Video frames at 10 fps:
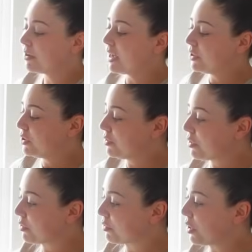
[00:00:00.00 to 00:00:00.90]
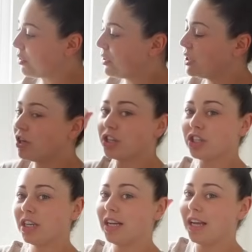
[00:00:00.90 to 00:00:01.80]
had to throw the
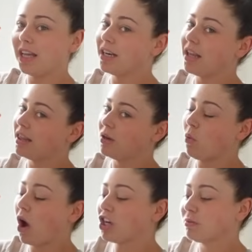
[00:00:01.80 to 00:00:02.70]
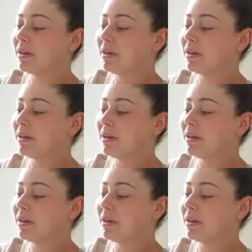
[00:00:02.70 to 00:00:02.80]
cushion in the wash,